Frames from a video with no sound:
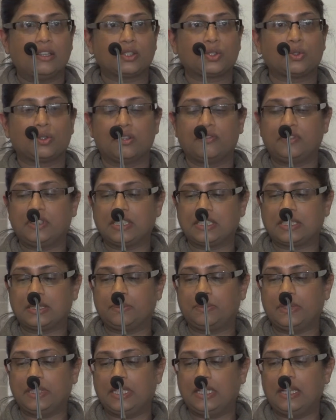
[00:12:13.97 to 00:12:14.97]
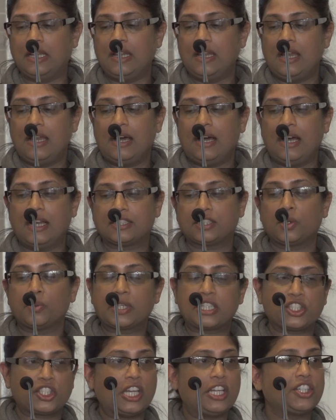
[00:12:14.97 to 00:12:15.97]
sort of discipline. So
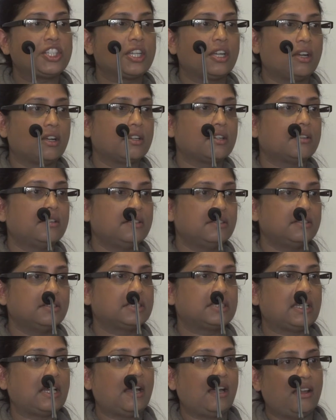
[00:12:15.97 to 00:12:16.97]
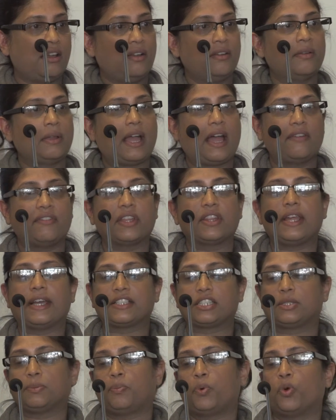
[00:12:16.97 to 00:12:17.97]
exchanging articles, having
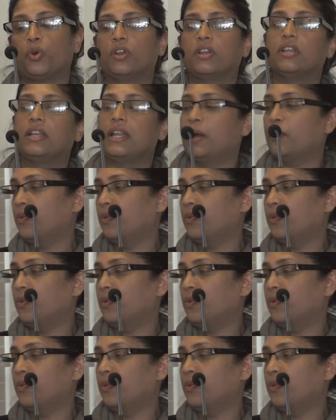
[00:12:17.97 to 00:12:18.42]
that support